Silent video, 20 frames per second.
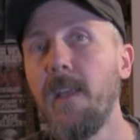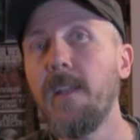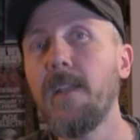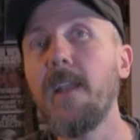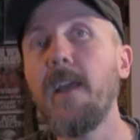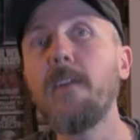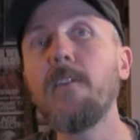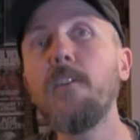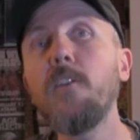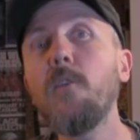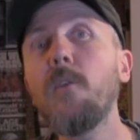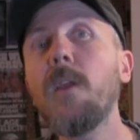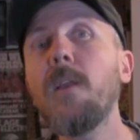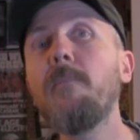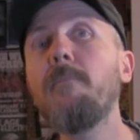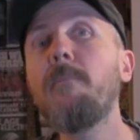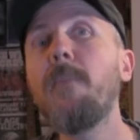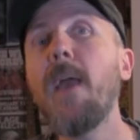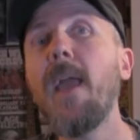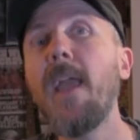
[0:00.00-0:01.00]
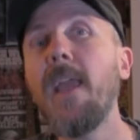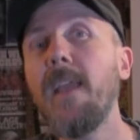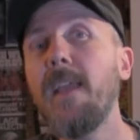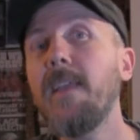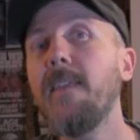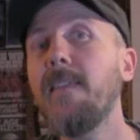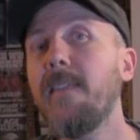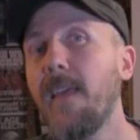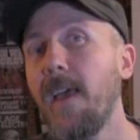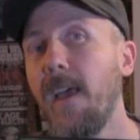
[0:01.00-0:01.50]
Now you can
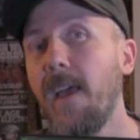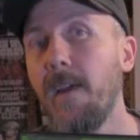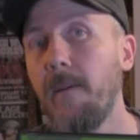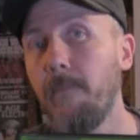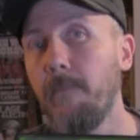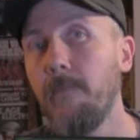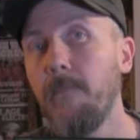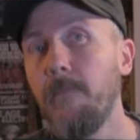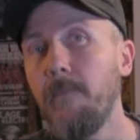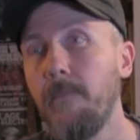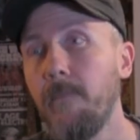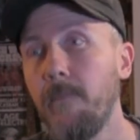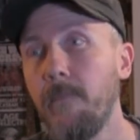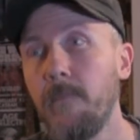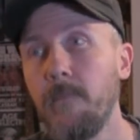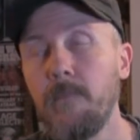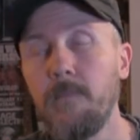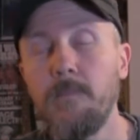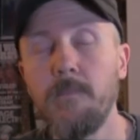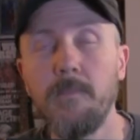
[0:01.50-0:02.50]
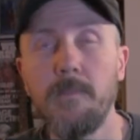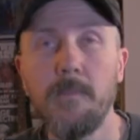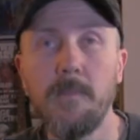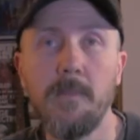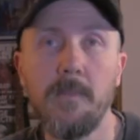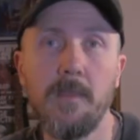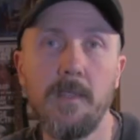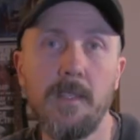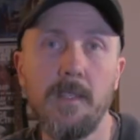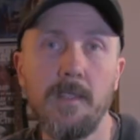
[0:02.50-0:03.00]
pay them
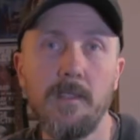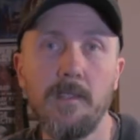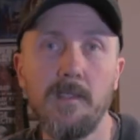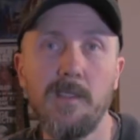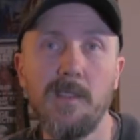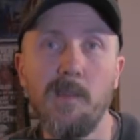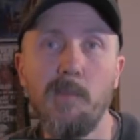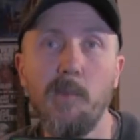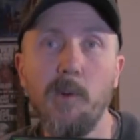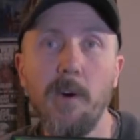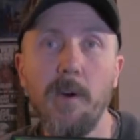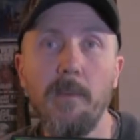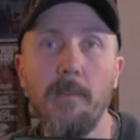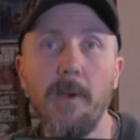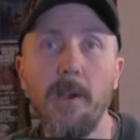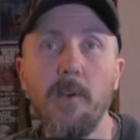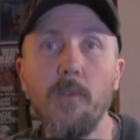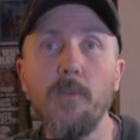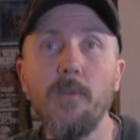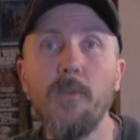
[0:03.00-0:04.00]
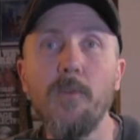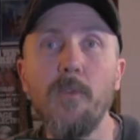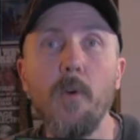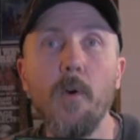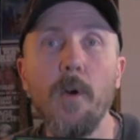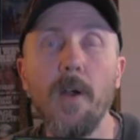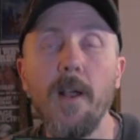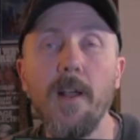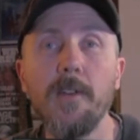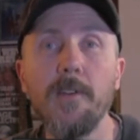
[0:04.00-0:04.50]
somewhere about
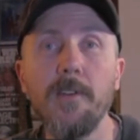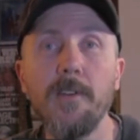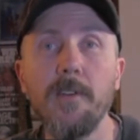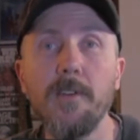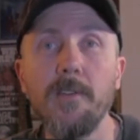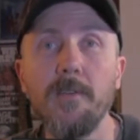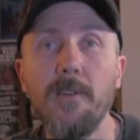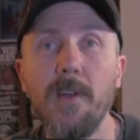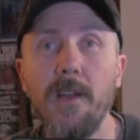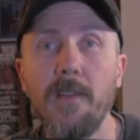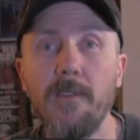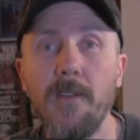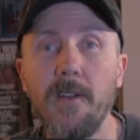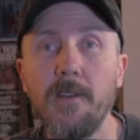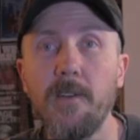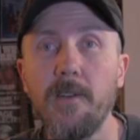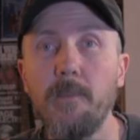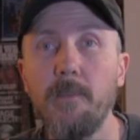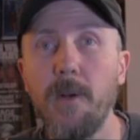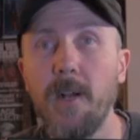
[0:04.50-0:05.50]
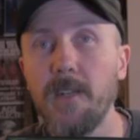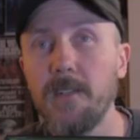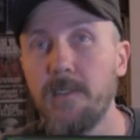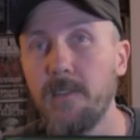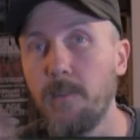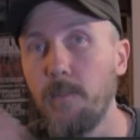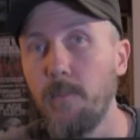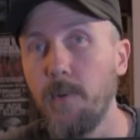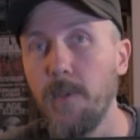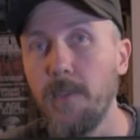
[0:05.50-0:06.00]
400 to 500 bucks
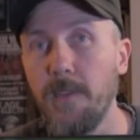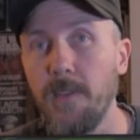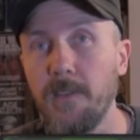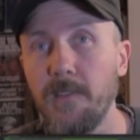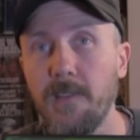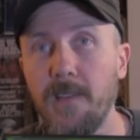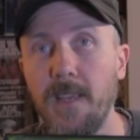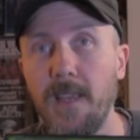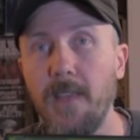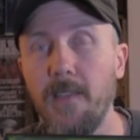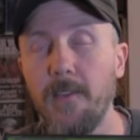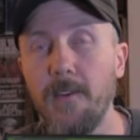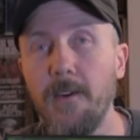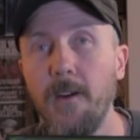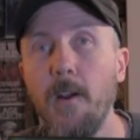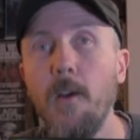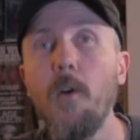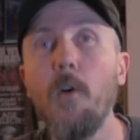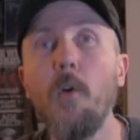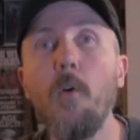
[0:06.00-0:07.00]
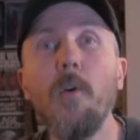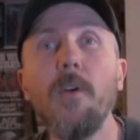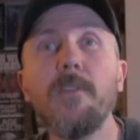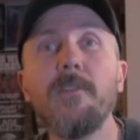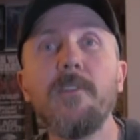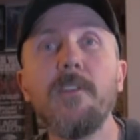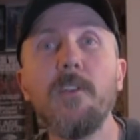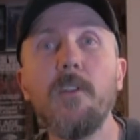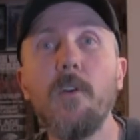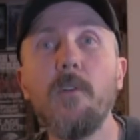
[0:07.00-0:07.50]
to put this together, or
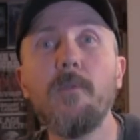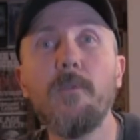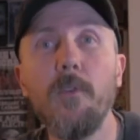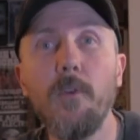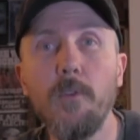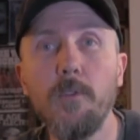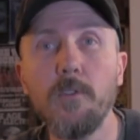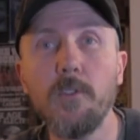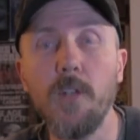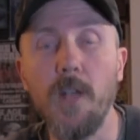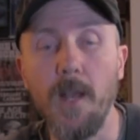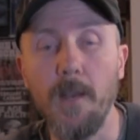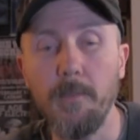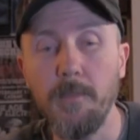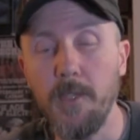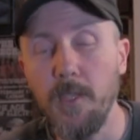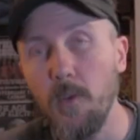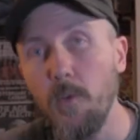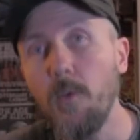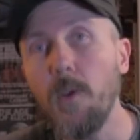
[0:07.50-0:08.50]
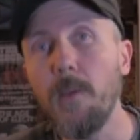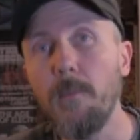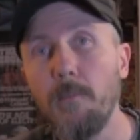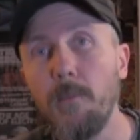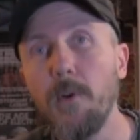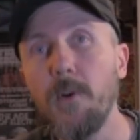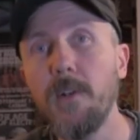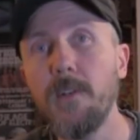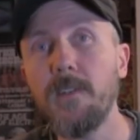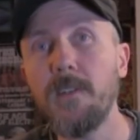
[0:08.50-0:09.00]
if you know Photoshop, you can
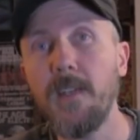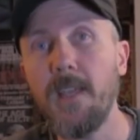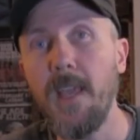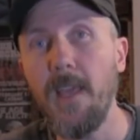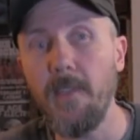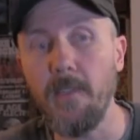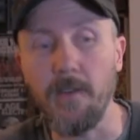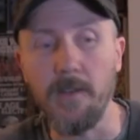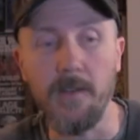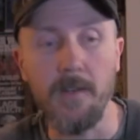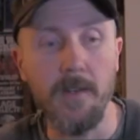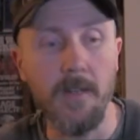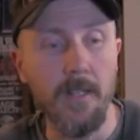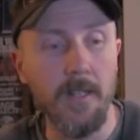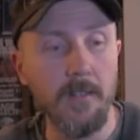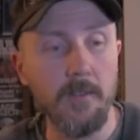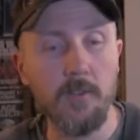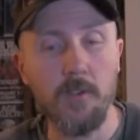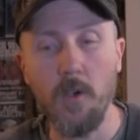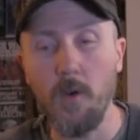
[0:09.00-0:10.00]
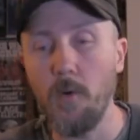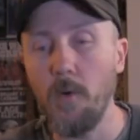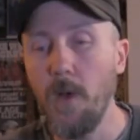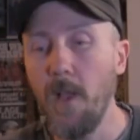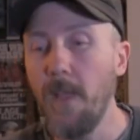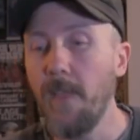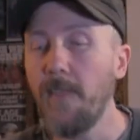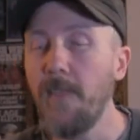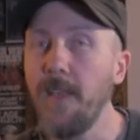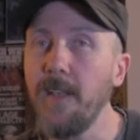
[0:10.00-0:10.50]
put it together. So
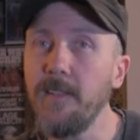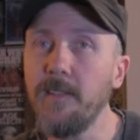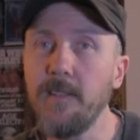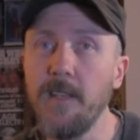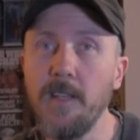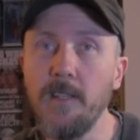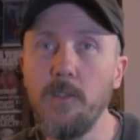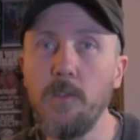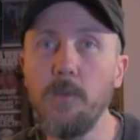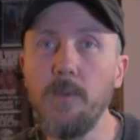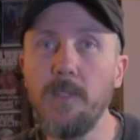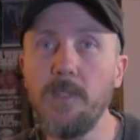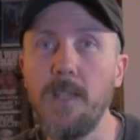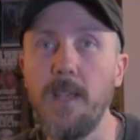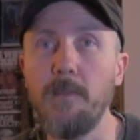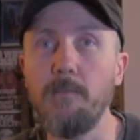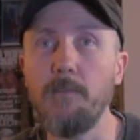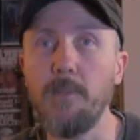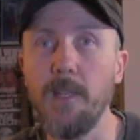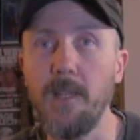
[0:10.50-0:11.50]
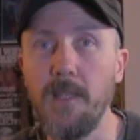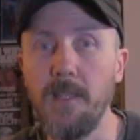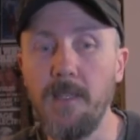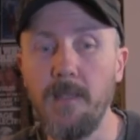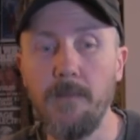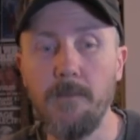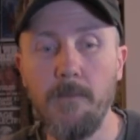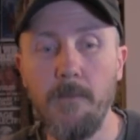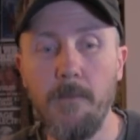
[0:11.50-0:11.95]
they send you a template,